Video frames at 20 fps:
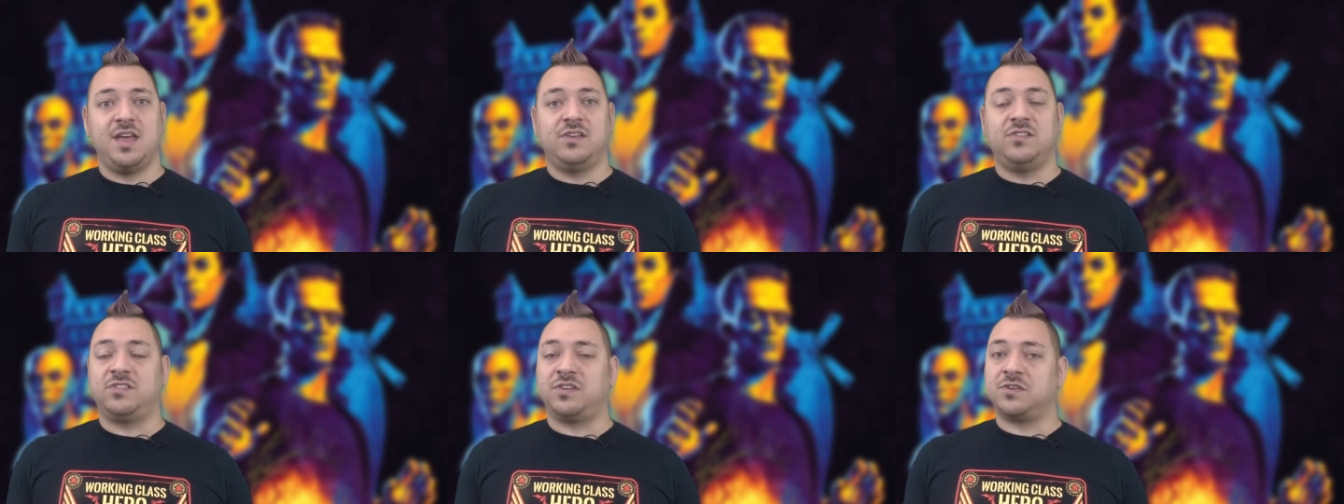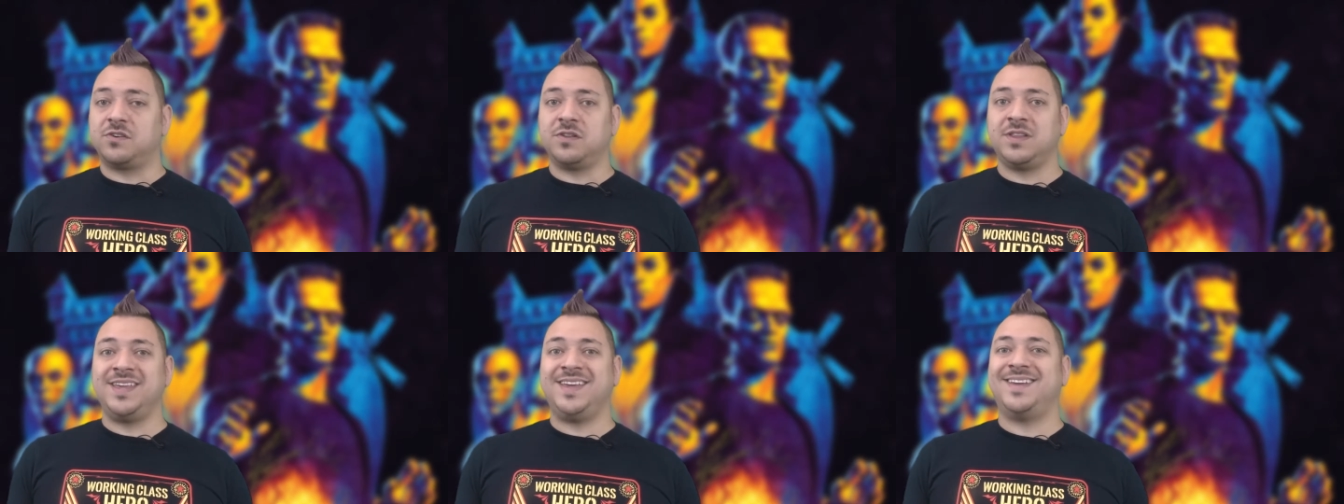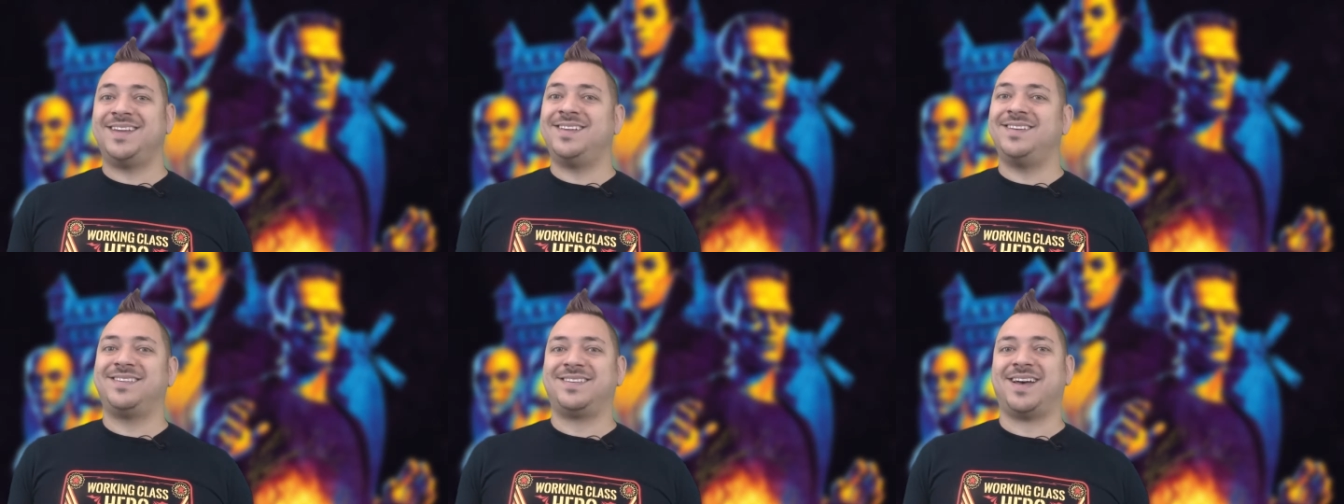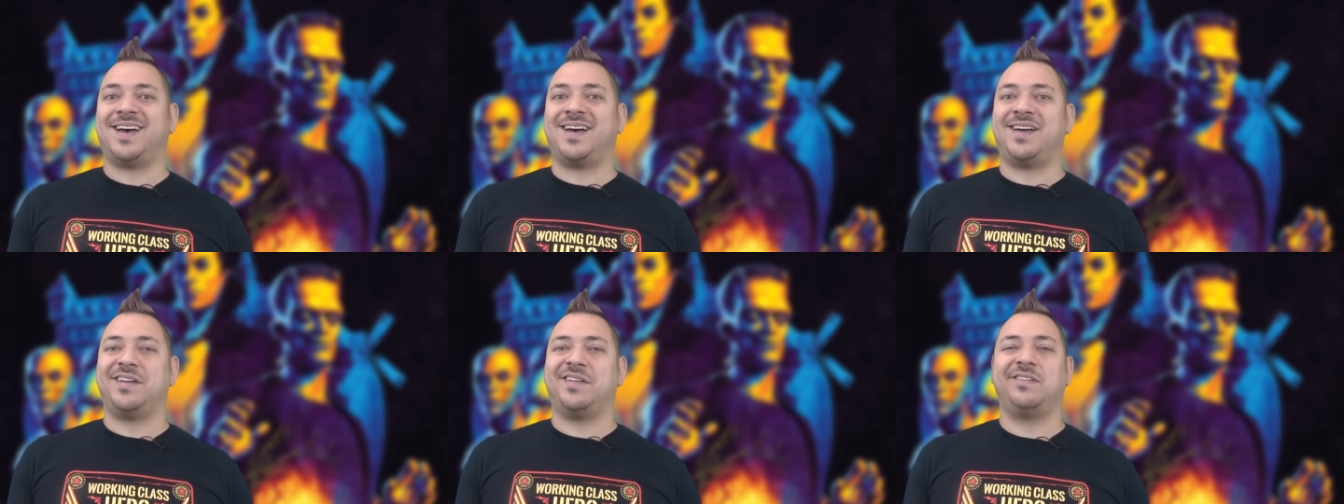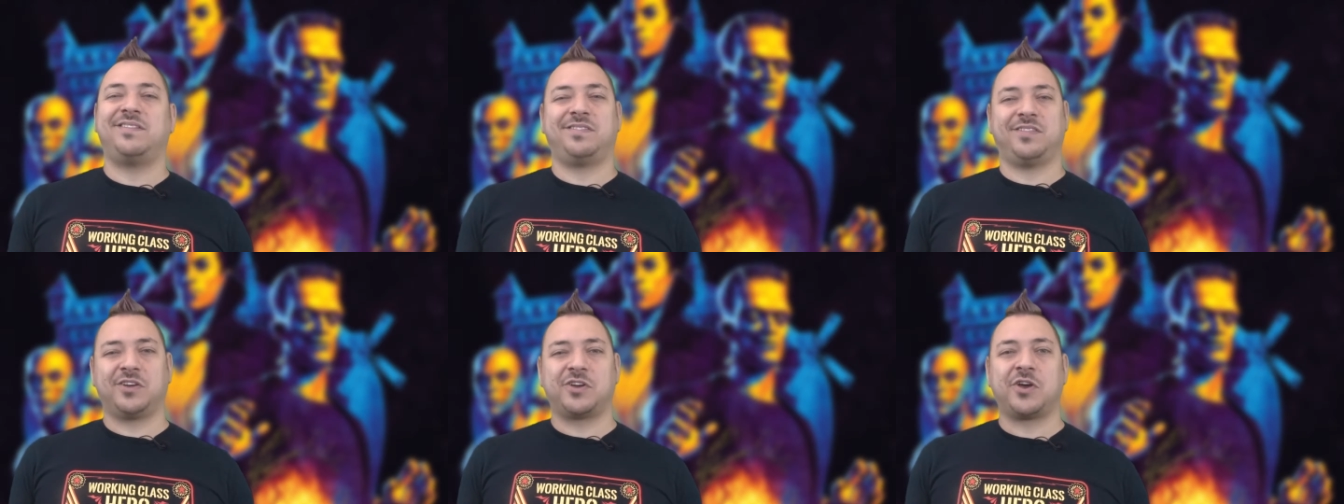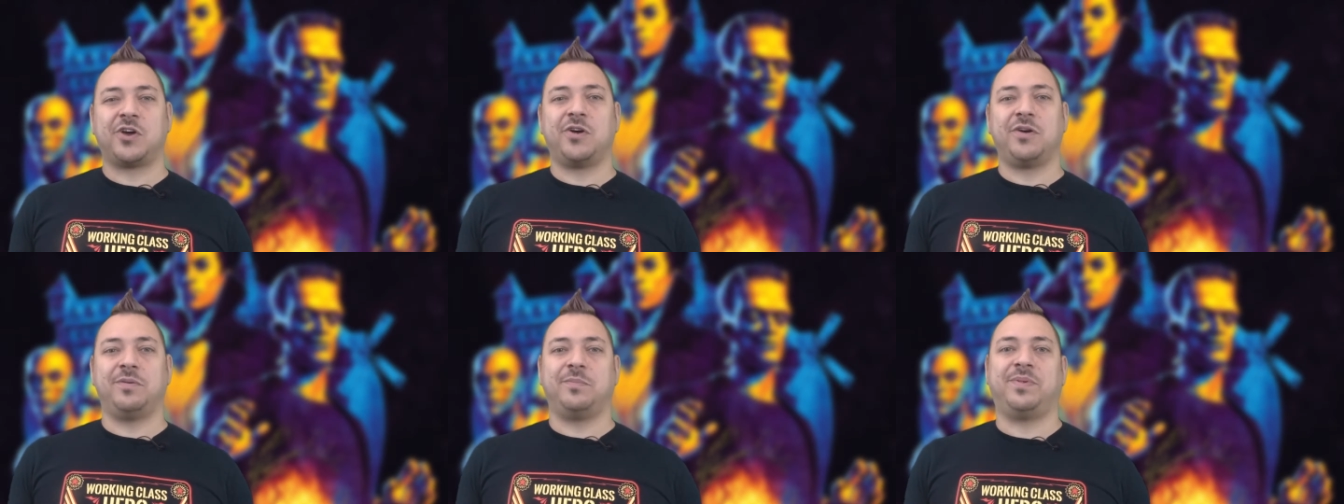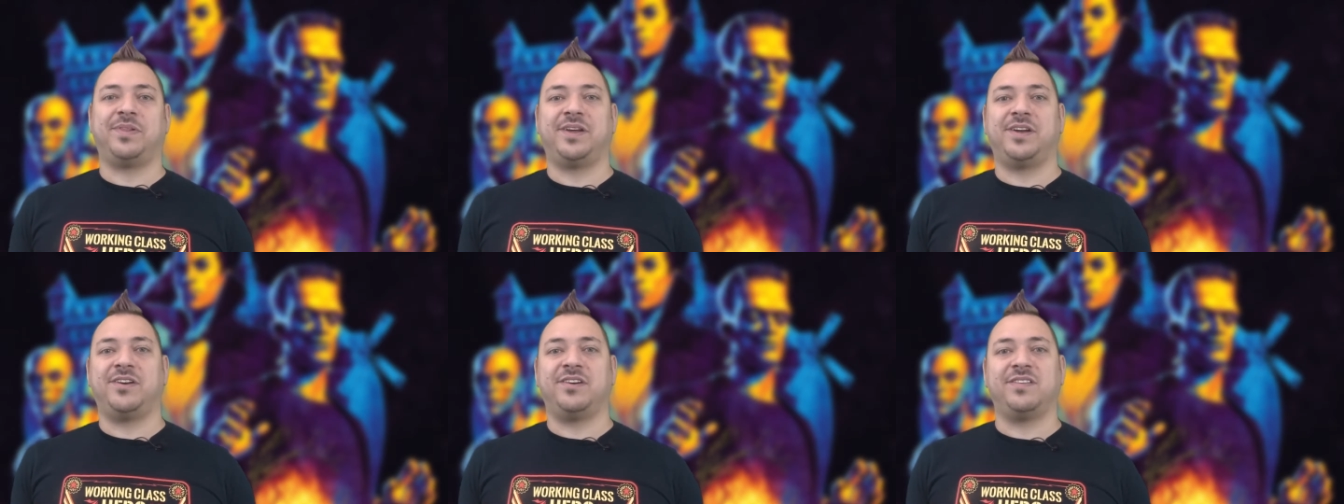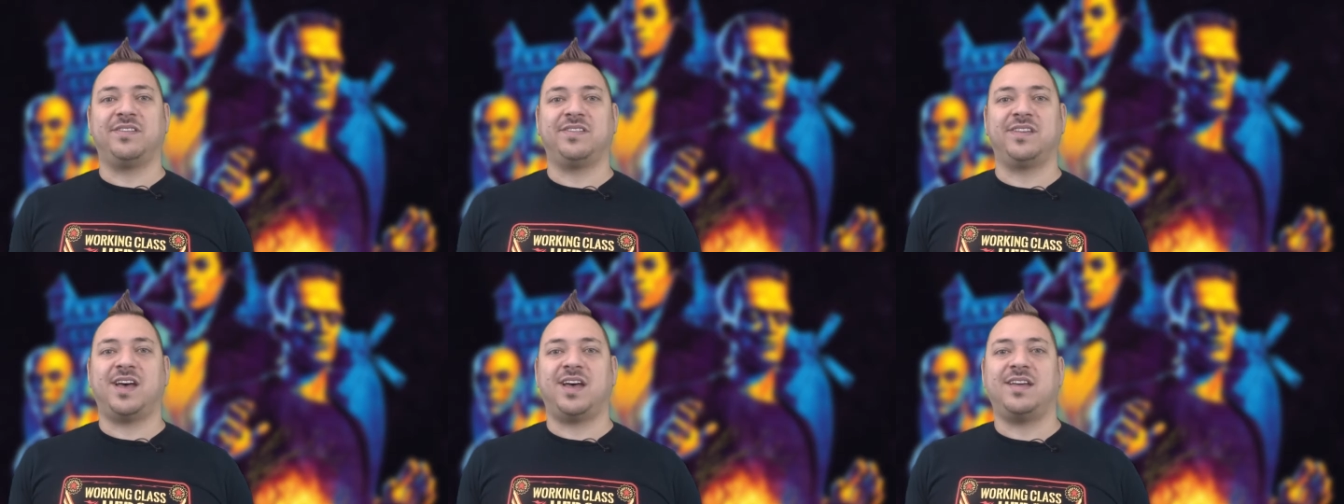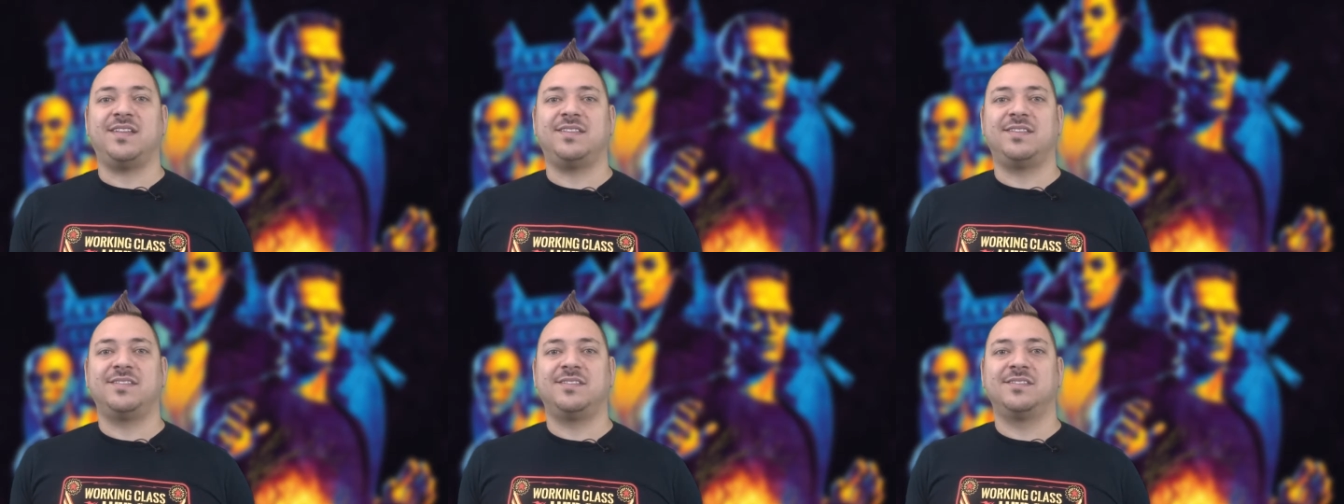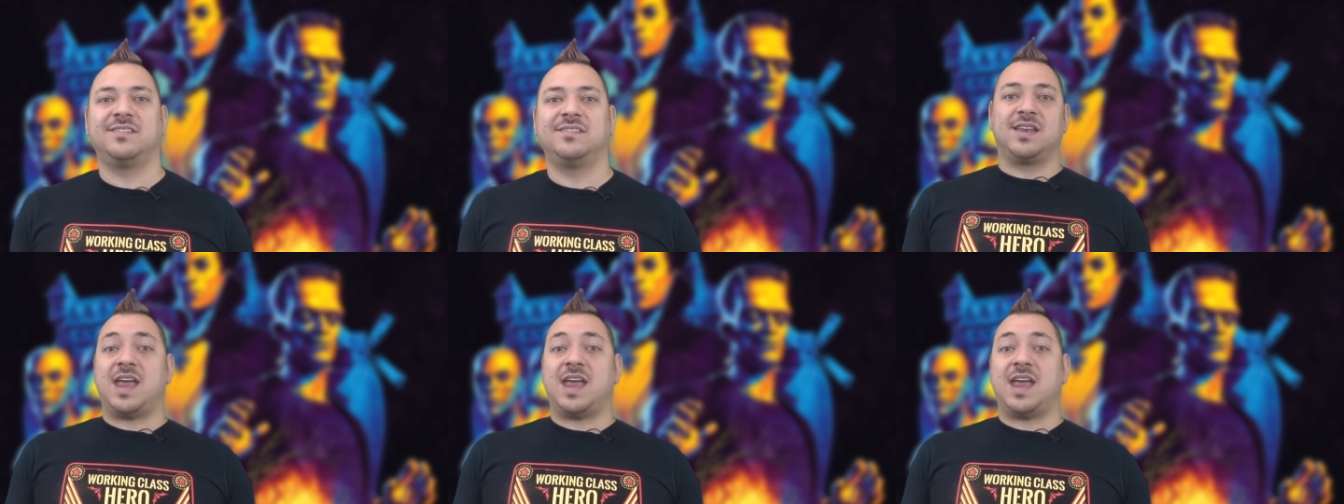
Generally in ties, the current player decides.